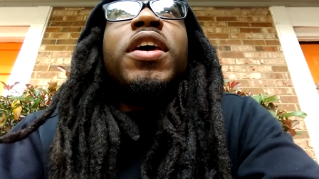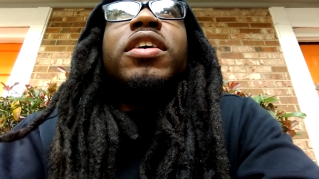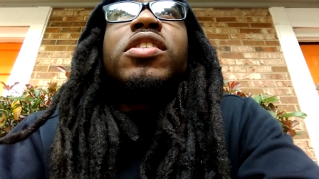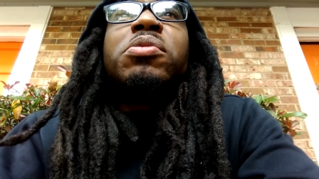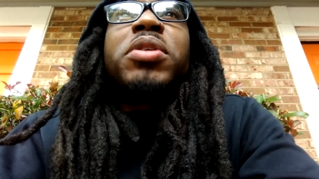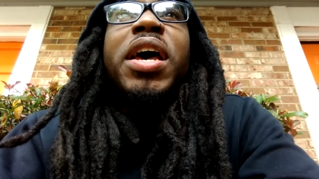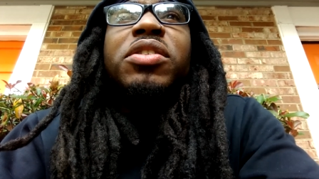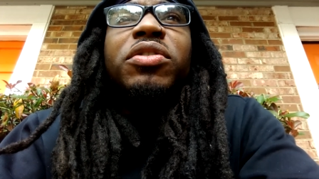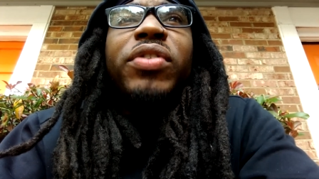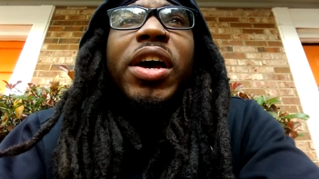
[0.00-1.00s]
And
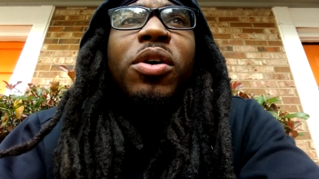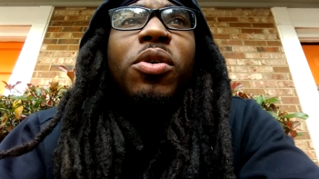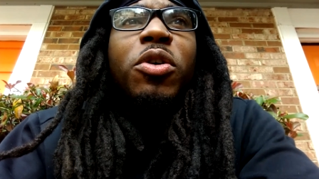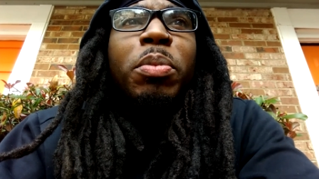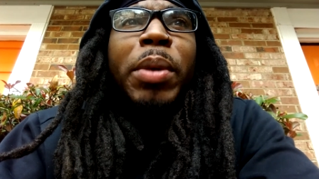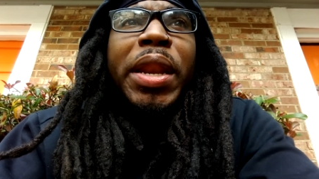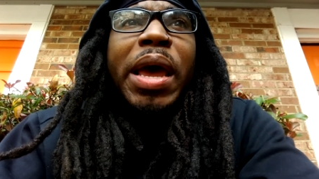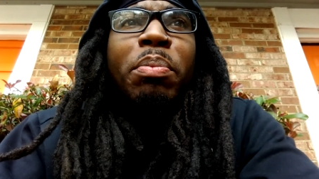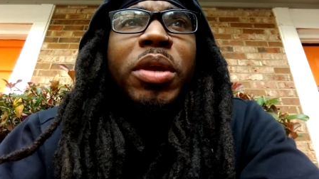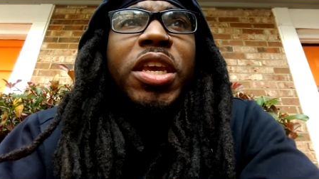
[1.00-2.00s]
sometimes divine order may
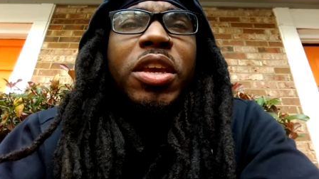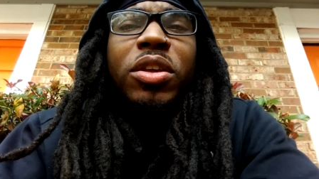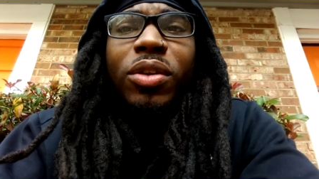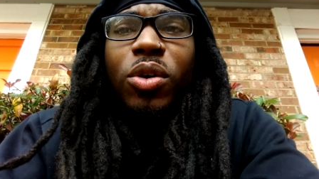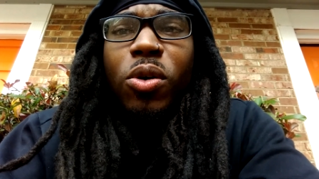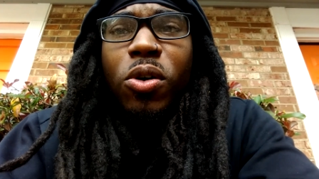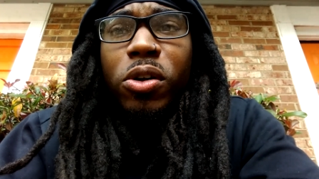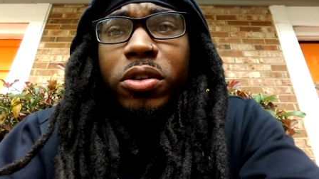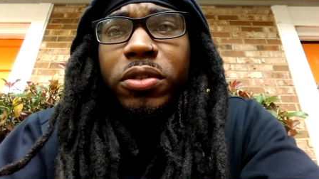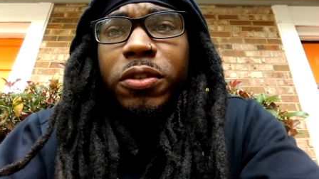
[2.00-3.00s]
not be your
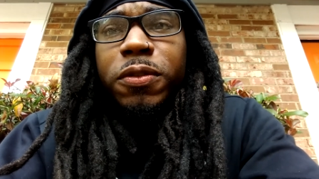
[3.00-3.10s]
order.